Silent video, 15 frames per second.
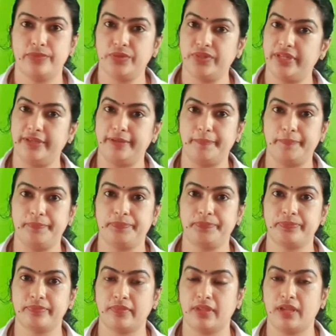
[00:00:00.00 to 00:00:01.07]
Okay.
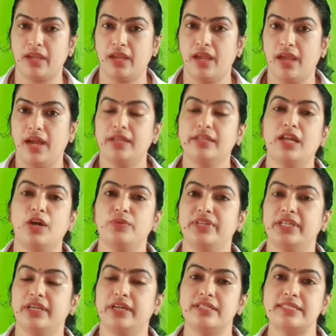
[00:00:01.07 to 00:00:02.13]
And now we
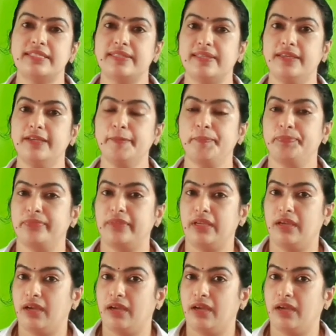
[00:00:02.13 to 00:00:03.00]
can see